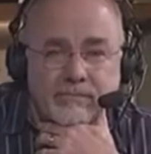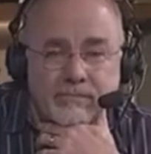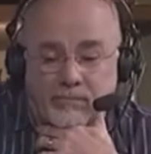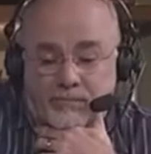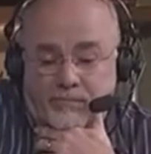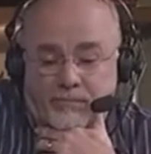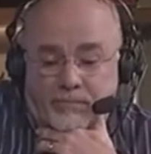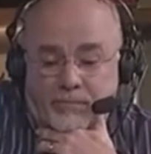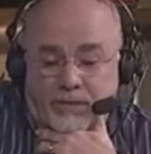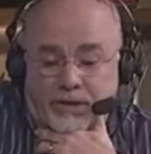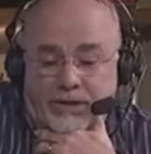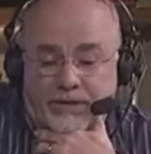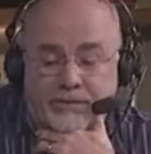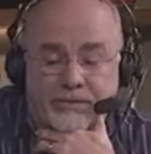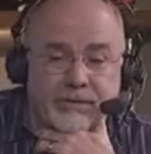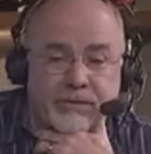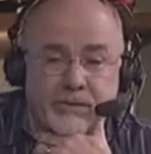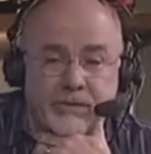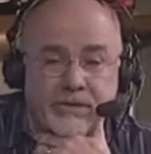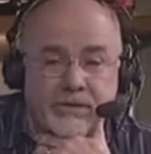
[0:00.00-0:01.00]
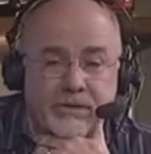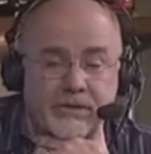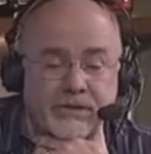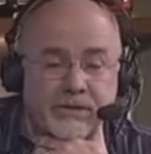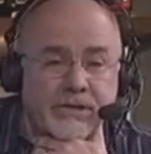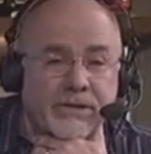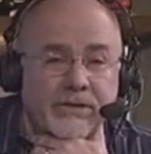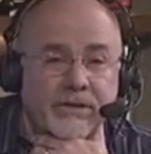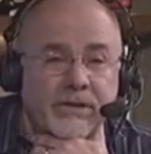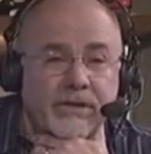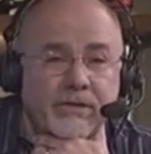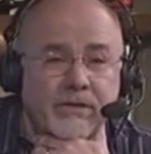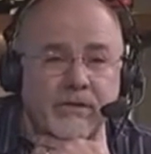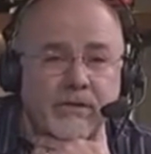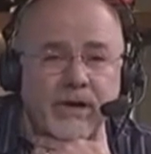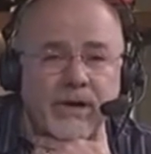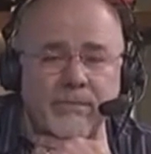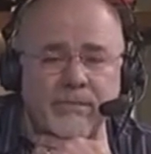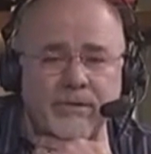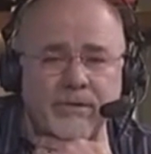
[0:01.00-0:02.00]
But you still sell the other
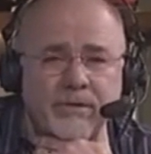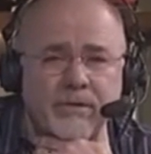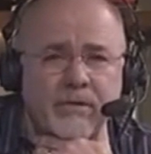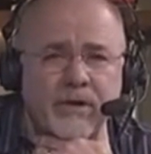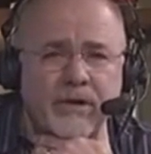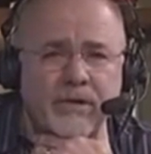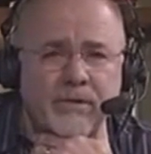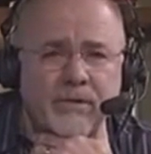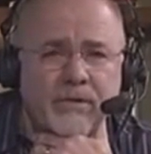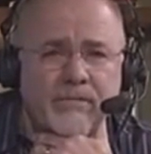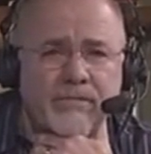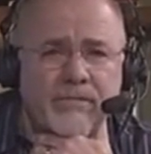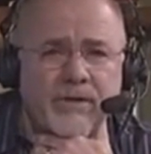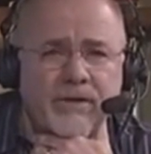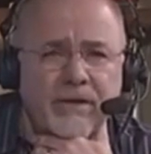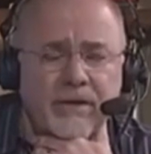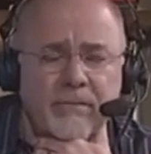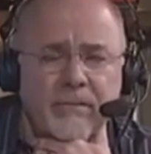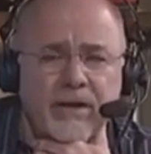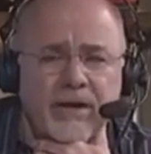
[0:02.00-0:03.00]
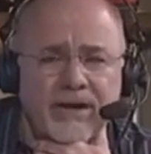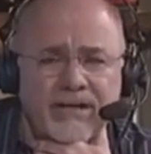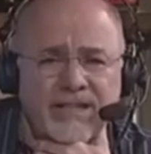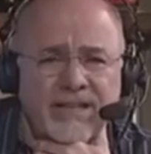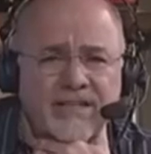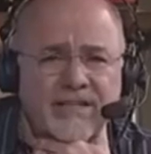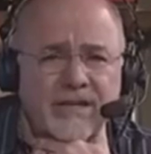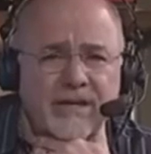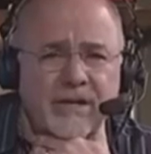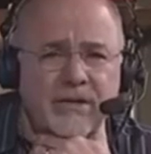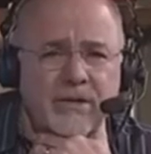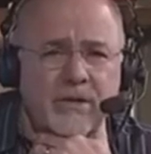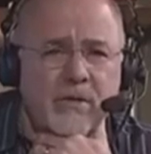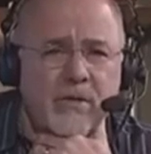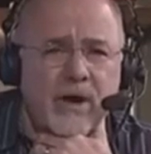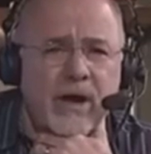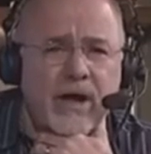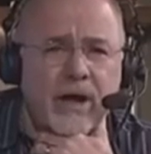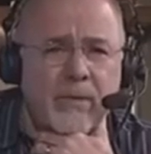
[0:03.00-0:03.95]
crap, too, and you're offended because I said it's crap.